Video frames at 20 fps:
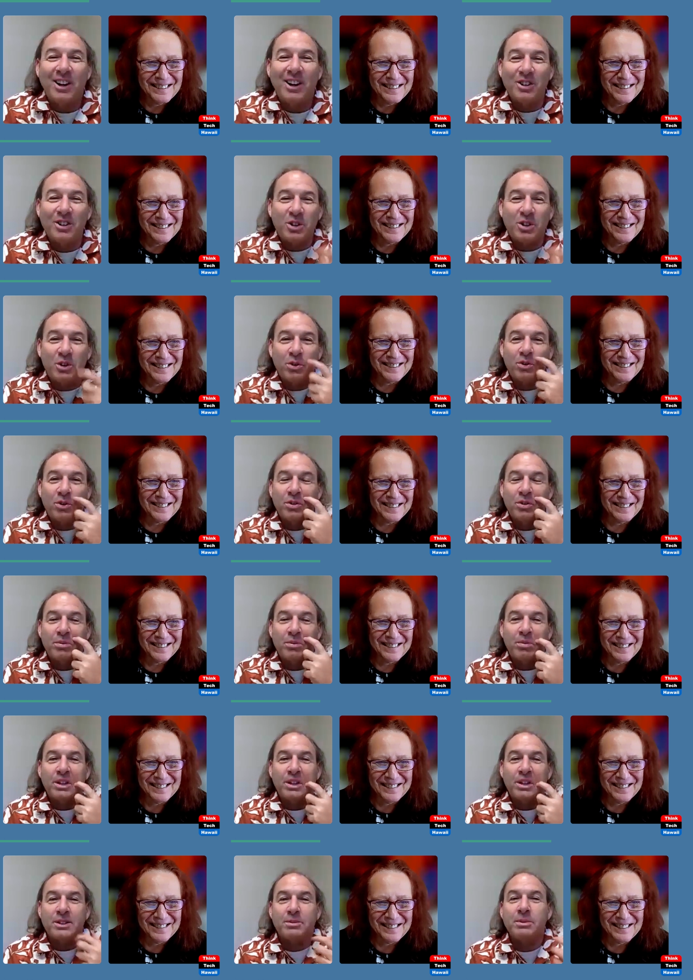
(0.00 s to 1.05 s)
Speaker 1: it also
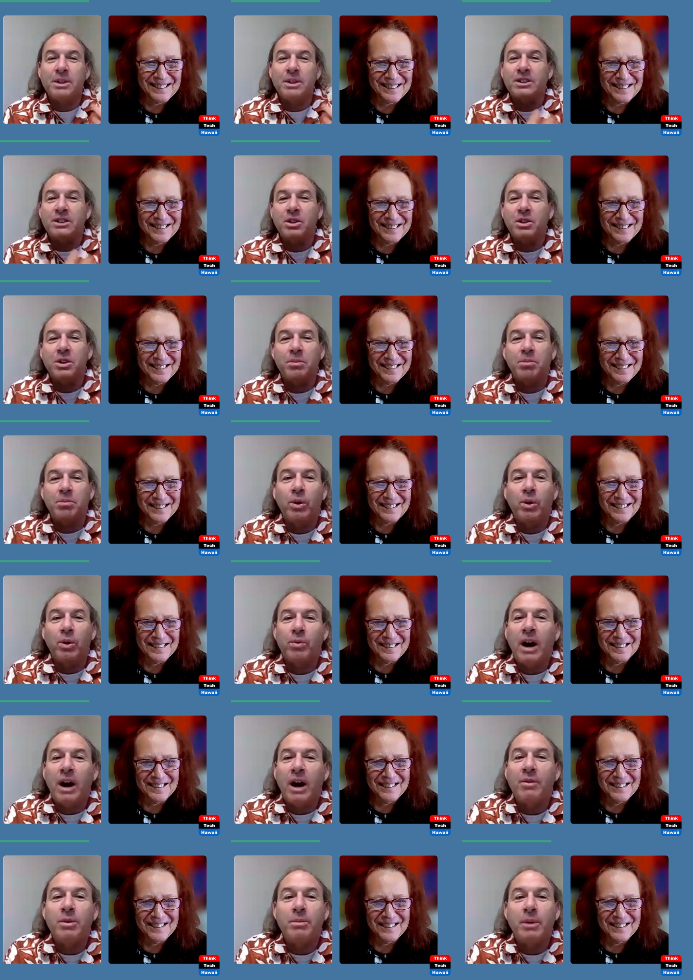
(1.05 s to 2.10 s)
brings me to the point
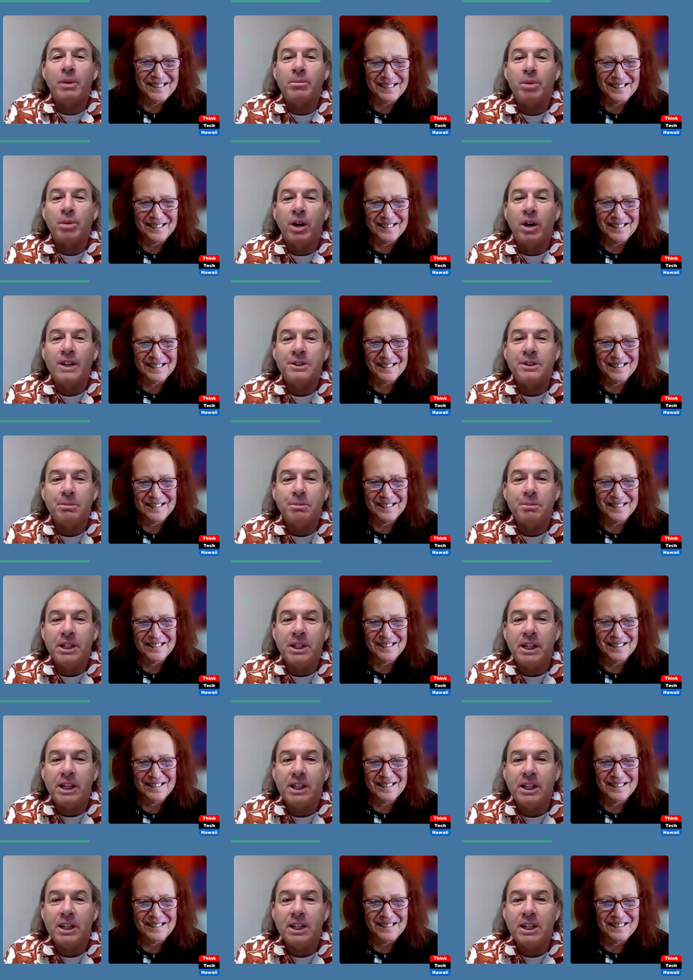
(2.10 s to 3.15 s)
where I remember us
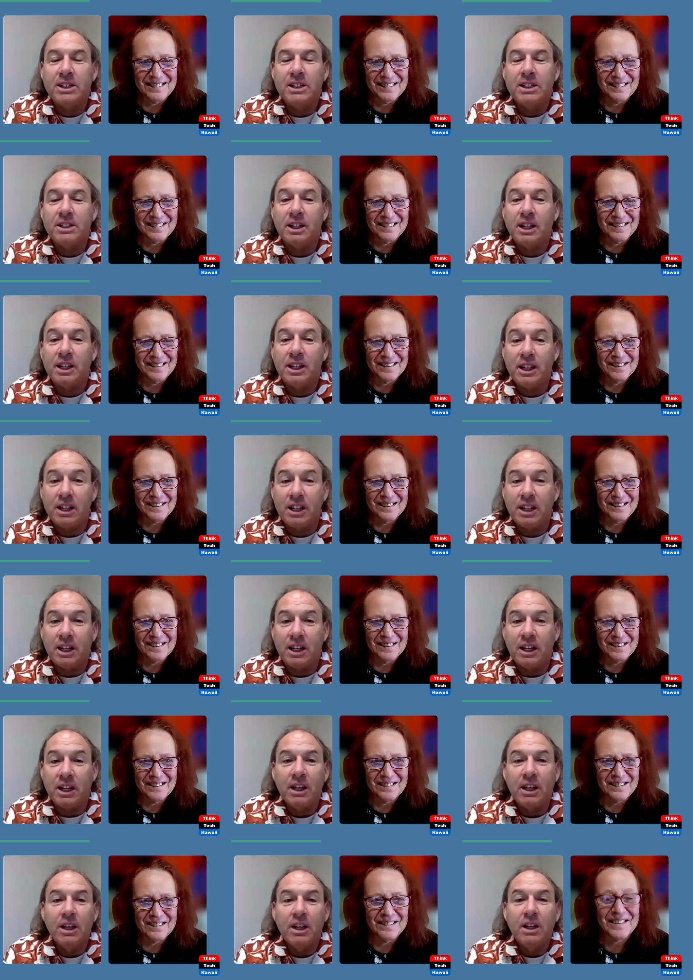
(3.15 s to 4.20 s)
meeting in
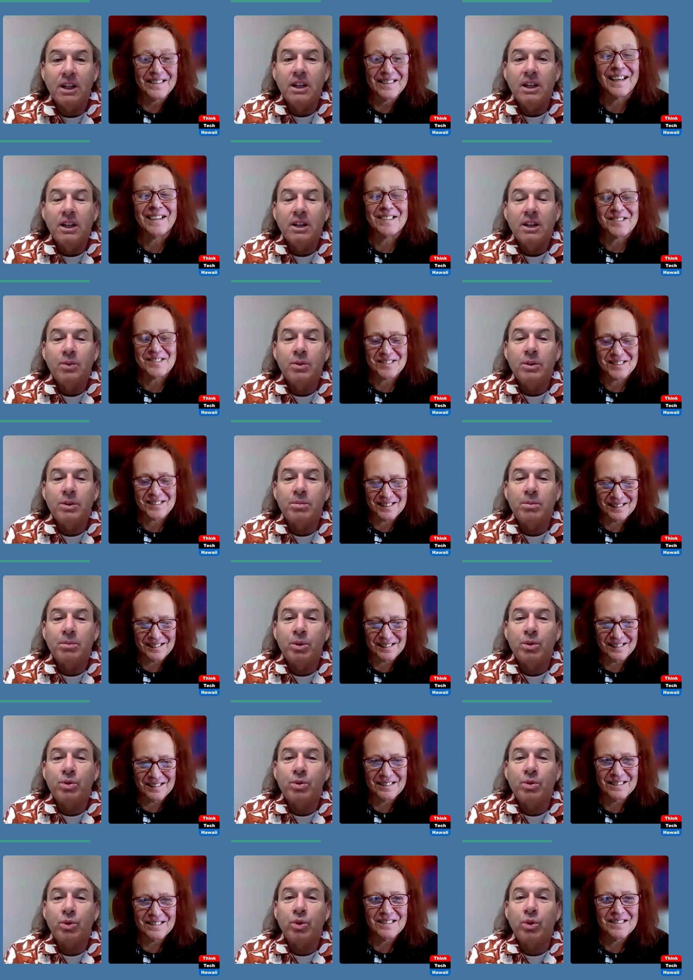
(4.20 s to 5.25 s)
Tahiti with
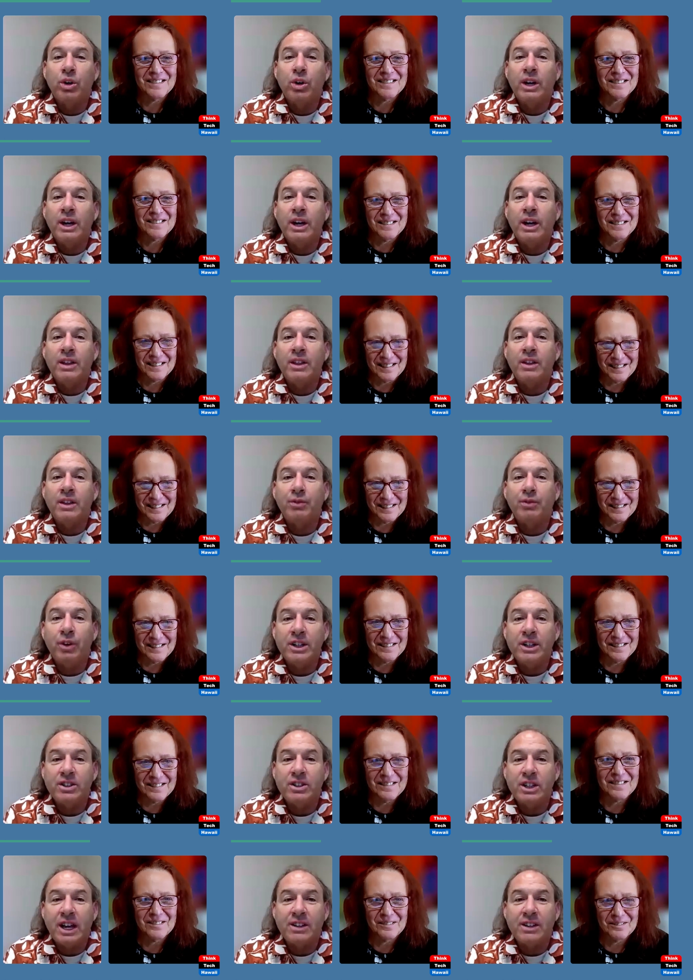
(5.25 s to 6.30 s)
Moruroa and the
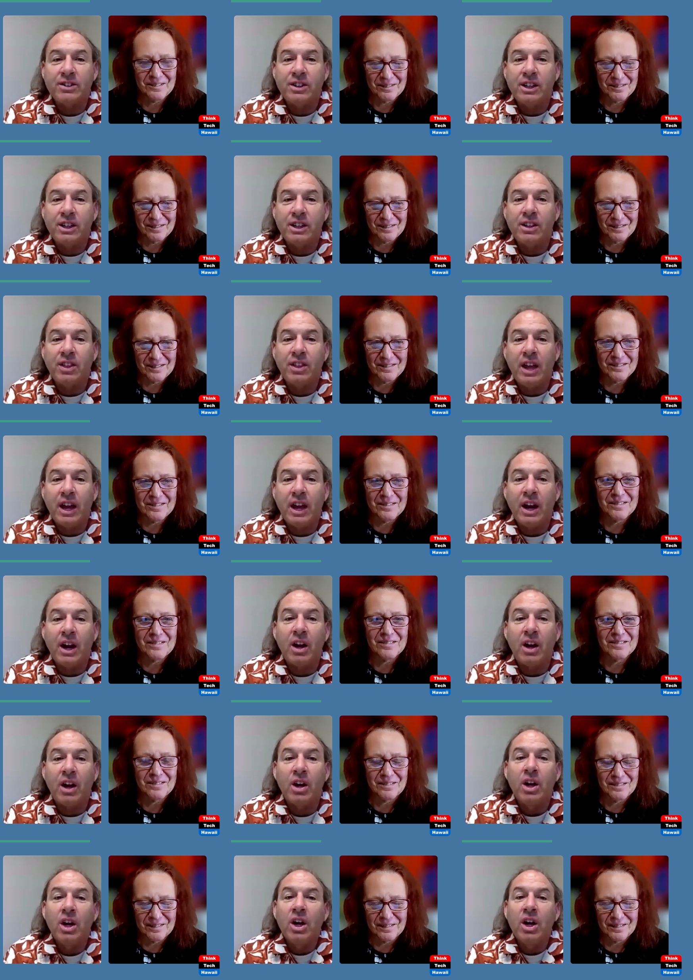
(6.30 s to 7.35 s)
French testing
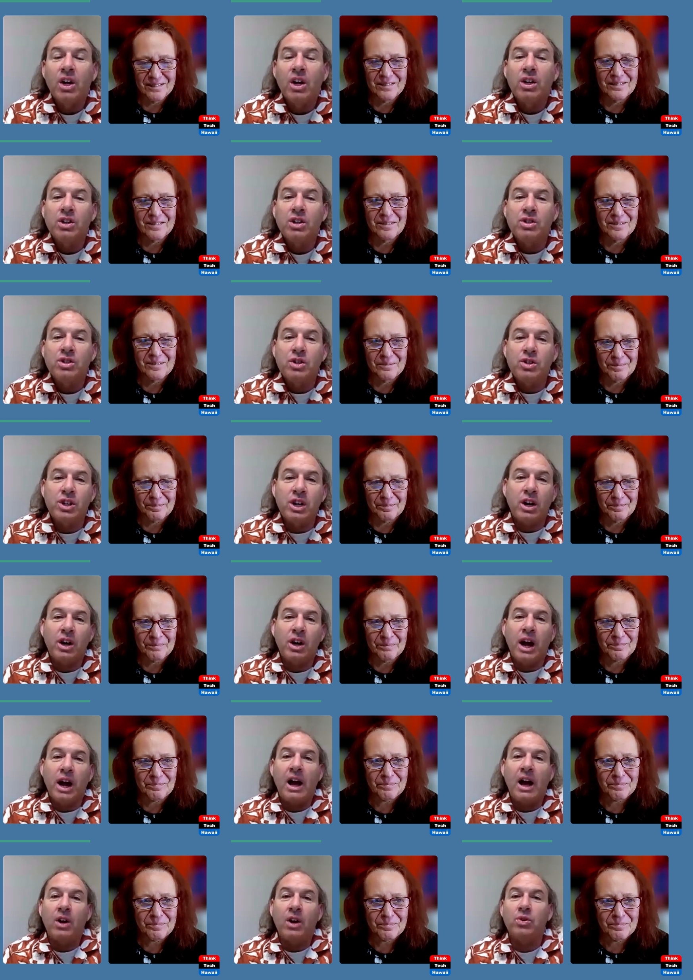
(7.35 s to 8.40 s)
there. Could you share
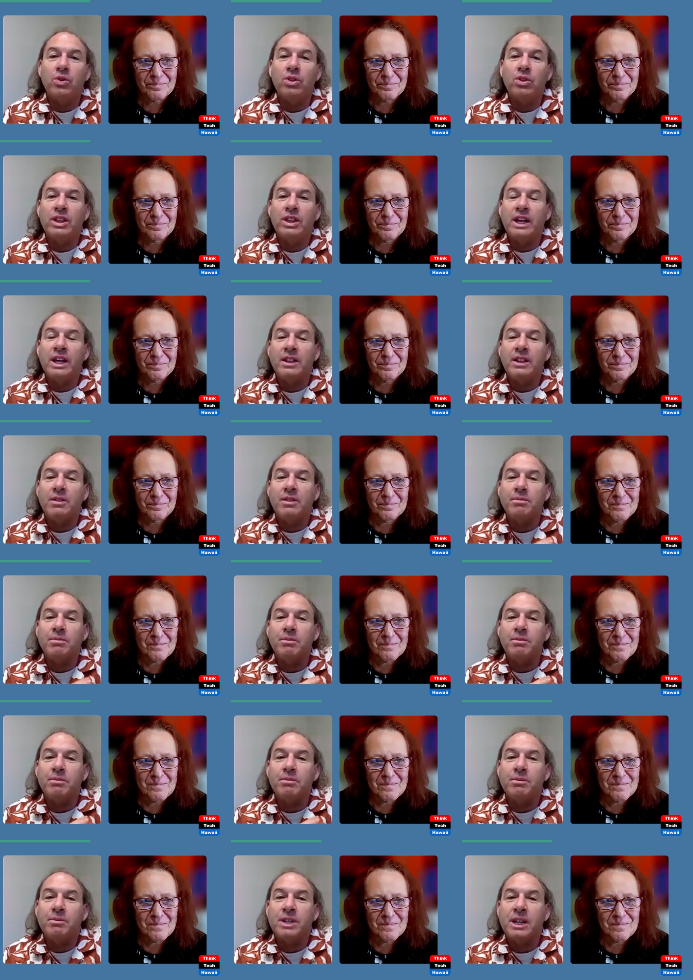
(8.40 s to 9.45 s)
how that
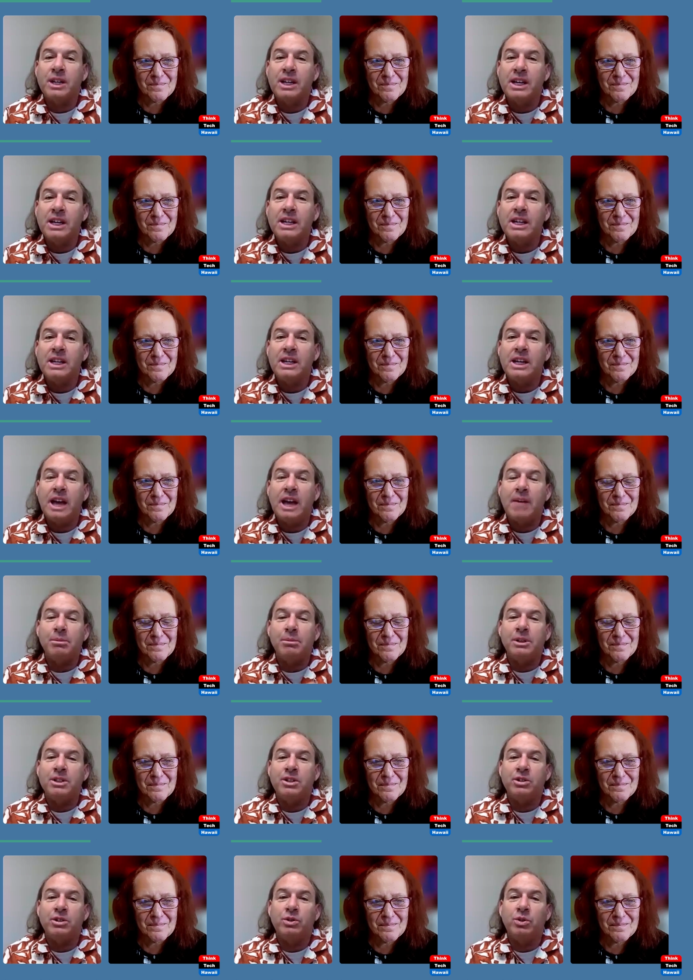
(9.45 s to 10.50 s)
Tahiti
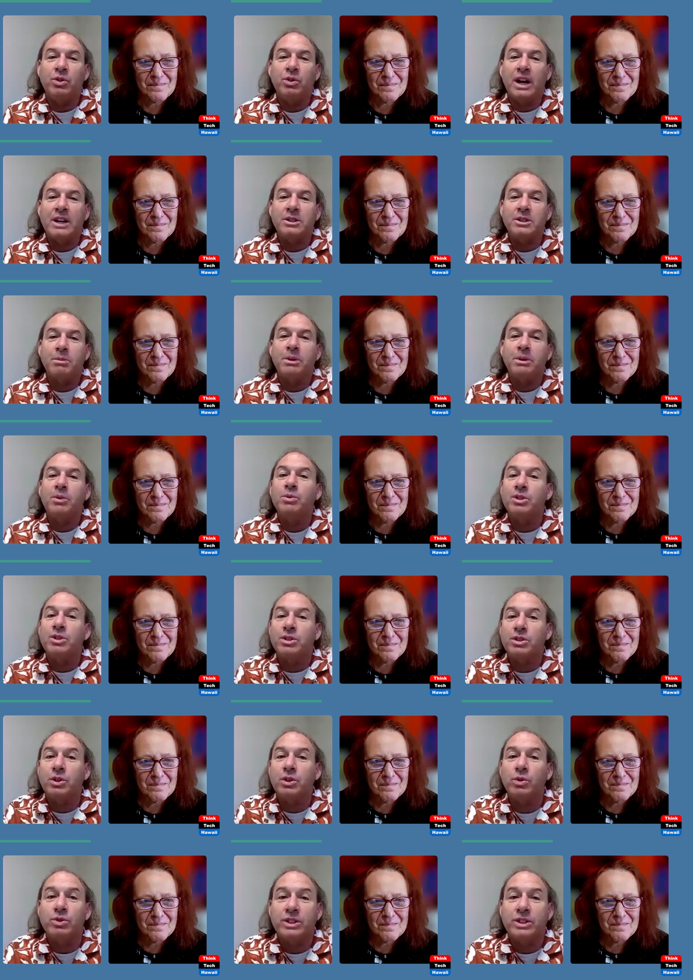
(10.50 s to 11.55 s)
abolition two thousand was
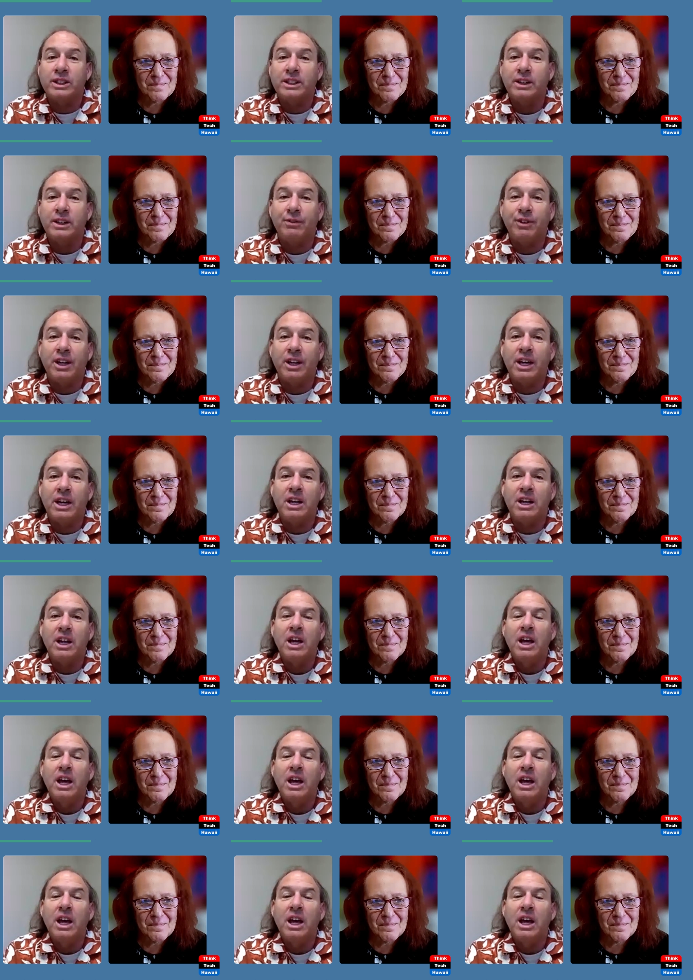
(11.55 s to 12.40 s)
so significant